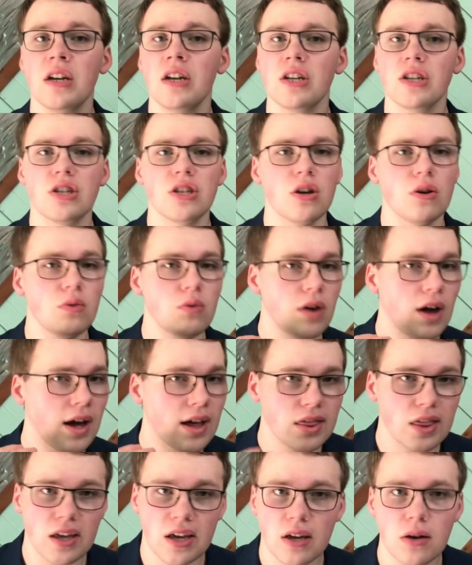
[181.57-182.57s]
So I
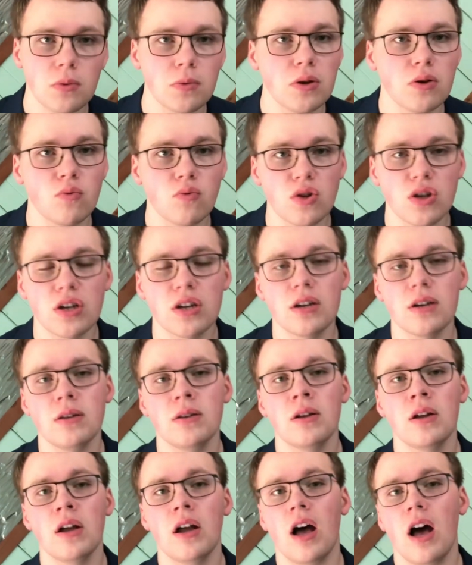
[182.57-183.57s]
think he'll be a really good
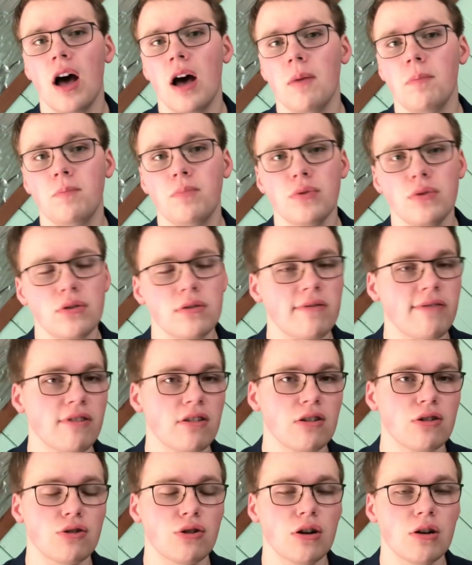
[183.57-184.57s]
uh, boost for
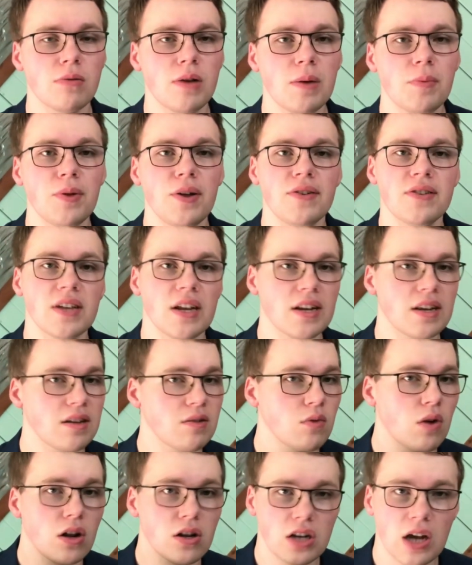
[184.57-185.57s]
the Toronto Maple Leafs, and
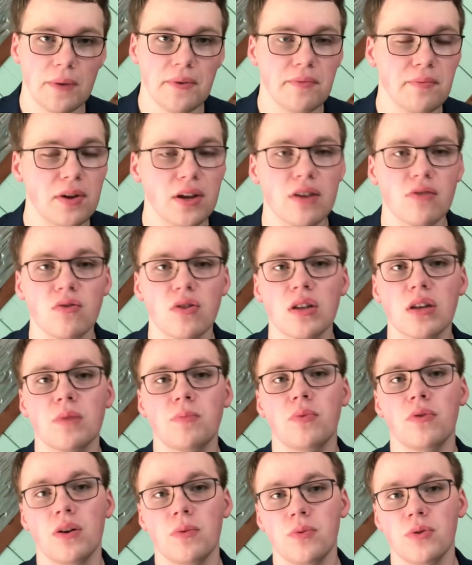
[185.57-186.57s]
on top of being a really good
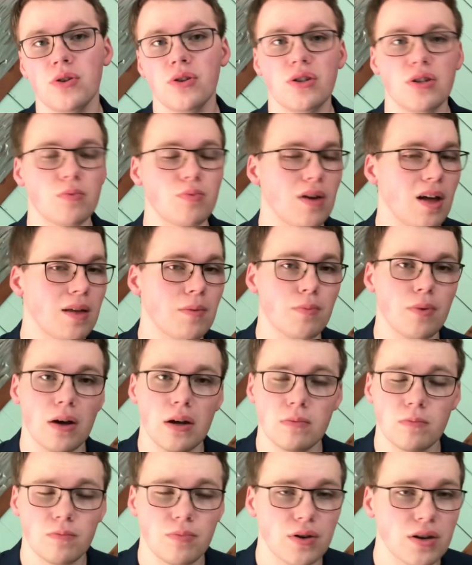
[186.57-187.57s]
point producer, probably
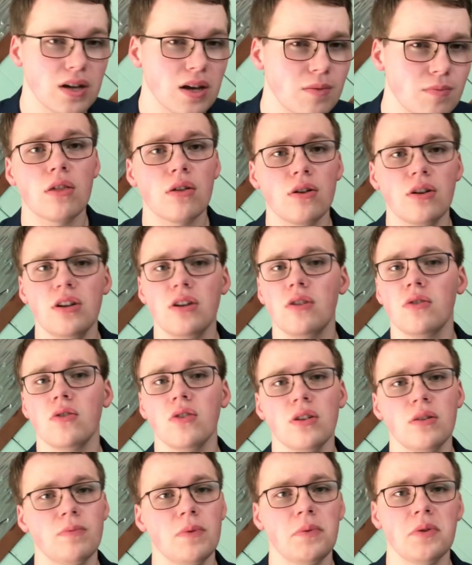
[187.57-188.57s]
putting up thirty
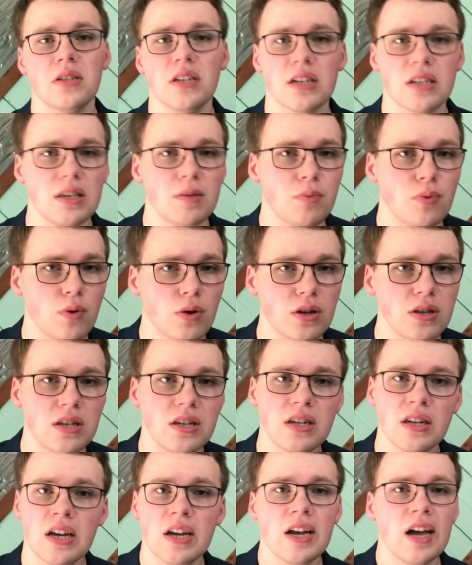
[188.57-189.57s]
goals, maybe sixty points,